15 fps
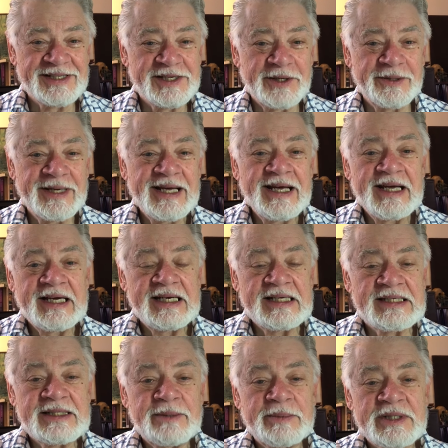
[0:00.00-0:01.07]
So
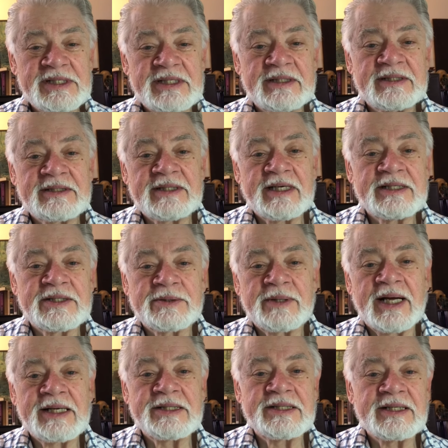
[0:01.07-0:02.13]
it's almost a, a
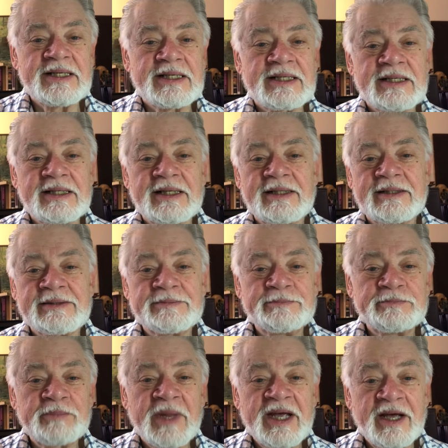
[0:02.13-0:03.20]
tragic
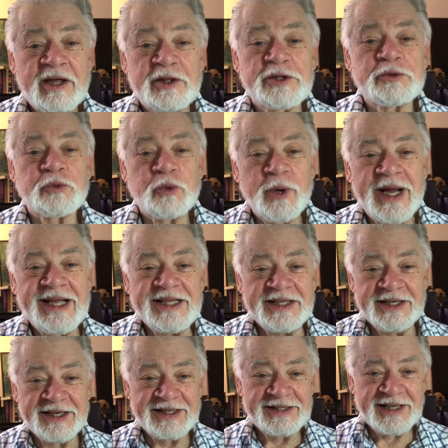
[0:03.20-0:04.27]
um,
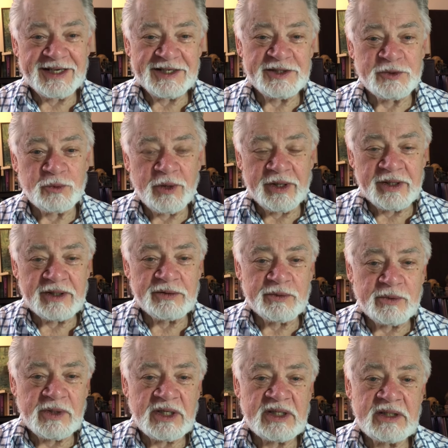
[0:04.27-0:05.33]
thread that is running
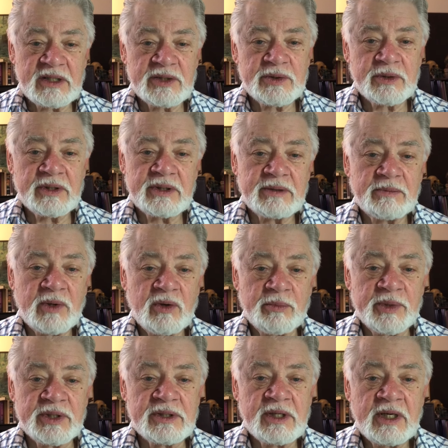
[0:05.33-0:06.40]
through our culture at the
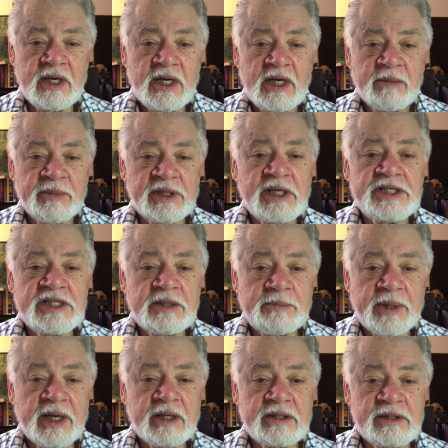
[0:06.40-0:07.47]
moment. But let's get
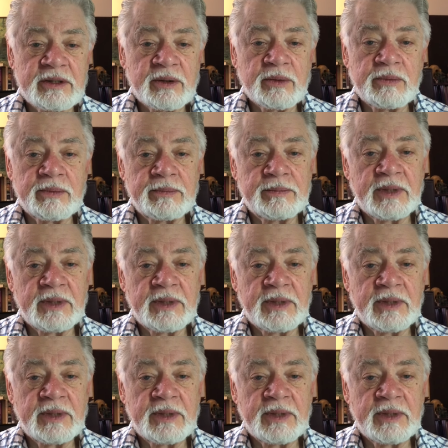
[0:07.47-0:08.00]
back to